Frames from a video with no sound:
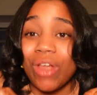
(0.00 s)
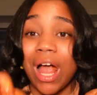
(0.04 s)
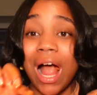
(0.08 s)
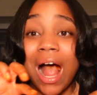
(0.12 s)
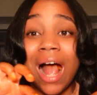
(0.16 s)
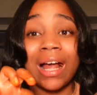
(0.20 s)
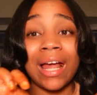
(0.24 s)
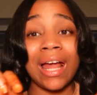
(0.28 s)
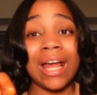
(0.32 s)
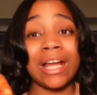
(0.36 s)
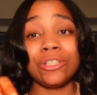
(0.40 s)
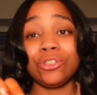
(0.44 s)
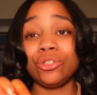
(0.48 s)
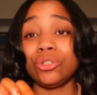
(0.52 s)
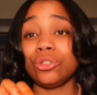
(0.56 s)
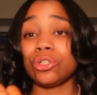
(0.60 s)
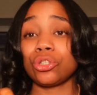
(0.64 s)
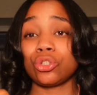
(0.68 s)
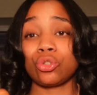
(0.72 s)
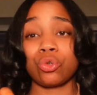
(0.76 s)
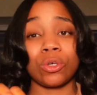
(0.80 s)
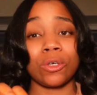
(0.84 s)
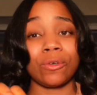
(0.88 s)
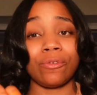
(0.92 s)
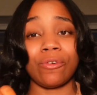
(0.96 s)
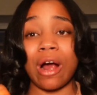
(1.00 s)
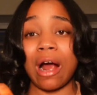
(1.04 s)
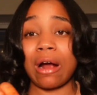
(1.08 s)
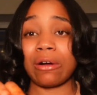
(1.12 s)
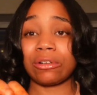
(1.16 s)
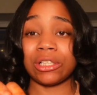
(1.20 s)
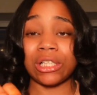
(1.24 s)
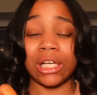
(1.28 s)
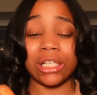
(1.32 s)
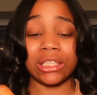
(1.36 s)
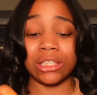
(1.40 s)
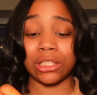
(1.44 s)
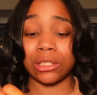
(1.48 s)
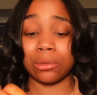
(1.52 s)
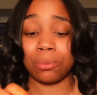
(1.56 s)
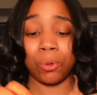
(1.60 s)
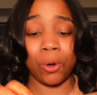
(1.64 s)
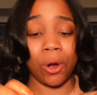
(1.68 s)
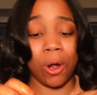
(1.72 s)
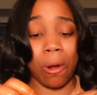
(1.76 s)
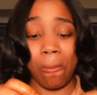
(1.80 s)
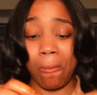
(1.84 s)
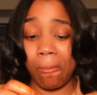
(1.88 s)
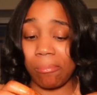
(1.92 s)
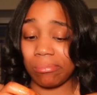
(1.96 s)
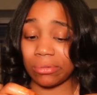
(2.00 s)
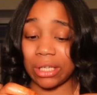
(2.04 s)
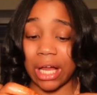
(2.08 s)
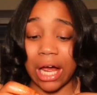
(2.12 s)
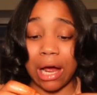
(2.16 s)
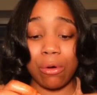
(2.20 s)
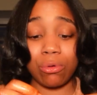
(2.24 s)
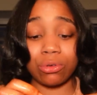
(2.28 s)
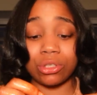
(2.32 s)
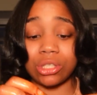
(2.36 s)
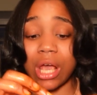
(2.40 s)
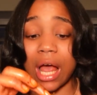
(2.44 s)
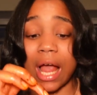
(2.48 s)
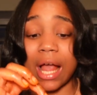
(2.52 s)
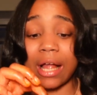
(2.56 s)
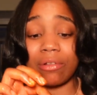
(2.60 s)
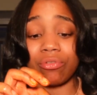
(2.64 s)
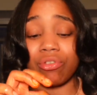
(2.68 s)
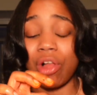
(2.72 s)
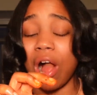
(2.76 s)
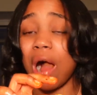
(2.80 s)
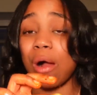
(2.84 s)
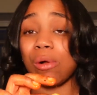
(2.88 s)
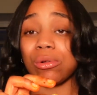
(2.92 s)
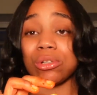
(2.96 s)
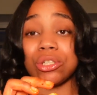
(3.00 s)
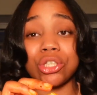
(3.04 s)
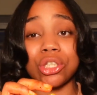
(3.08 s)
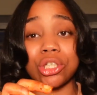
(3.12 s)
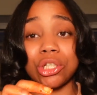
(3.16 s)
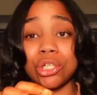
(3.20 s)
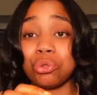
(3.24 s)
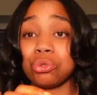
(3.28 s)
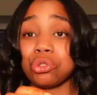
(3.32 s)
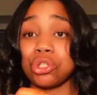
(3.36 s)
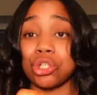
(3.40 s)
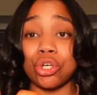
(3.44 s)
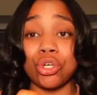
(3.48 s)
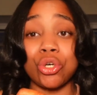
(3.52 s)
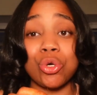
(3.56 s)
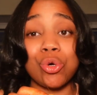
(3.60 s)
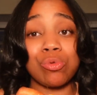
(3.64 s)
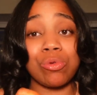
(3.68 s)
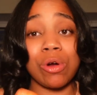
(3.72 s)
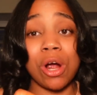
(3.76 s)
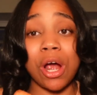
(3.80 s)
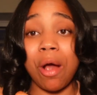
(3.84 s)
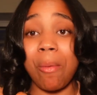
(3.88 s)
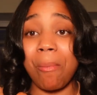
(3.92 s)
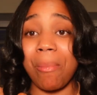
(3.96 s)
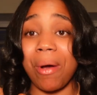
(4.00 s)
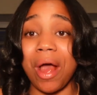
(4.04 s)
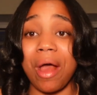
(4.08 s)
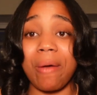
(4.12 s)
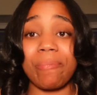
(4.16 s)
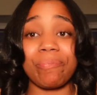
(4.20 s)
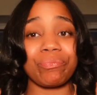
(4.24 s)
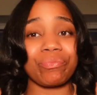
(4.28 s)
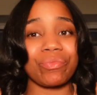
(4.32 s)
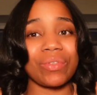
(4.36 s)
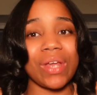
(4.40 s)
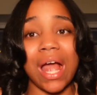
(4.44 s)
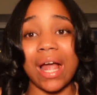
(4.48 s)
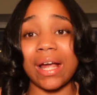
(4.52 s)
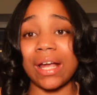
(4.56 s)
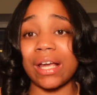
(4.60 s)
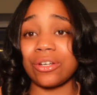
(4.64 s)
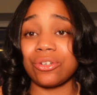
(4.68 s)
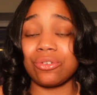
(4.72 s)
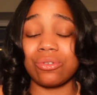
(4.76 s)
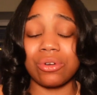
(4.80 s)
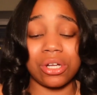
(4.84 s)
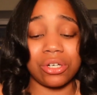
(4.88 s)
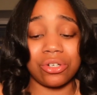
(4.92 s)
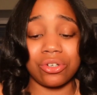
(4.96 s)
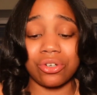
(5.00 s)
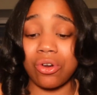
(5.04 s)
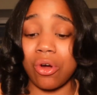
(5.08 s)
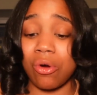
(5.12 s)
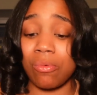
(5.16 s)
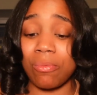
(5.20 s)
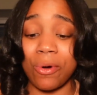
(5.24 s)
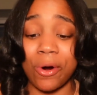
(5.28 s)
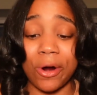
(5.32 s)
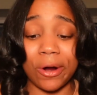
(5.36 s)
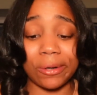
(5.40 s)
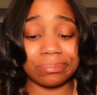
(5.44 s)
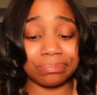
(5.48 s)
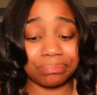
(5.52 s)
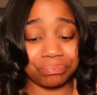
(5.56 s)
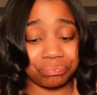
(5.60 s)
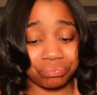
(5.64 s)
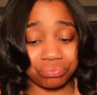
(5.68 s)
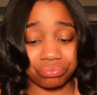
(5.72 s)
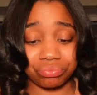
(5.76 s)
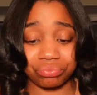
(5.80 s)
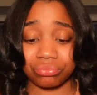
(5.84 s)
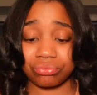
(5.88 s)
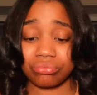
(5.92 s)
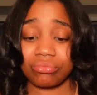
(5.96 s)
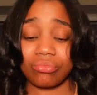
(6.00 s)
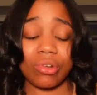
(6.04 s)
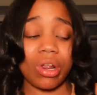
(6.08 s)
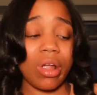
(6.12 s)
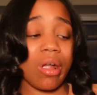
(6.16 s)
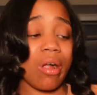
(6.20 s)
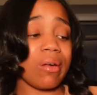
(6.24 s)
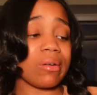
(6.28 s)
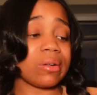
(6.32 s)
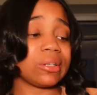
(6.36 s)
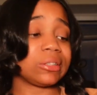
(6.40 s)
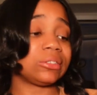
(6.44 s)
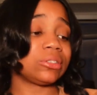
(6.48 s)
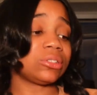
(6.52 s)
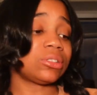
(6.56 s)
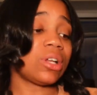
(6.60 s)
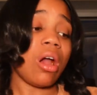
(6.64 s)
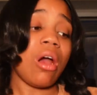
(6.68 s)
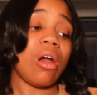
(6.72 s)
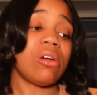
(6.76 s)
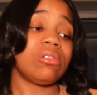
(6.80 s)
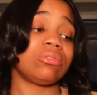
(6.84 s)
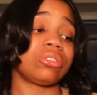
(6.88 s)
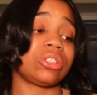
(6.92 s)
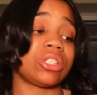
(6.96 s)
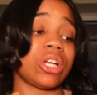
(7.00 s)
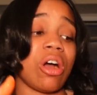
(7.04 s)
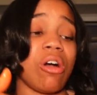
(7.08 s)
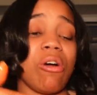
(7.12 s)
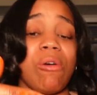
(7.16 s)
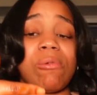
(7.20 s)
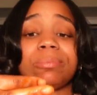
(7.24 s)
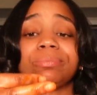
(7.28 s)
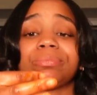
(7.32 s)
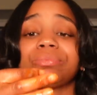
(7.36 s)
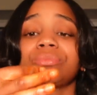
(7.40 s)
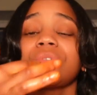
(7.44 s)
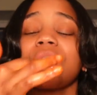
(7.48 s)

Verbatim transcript: i can't do the 24 hour days anymore that was like that was a, it was a cool run but i can't do that no more so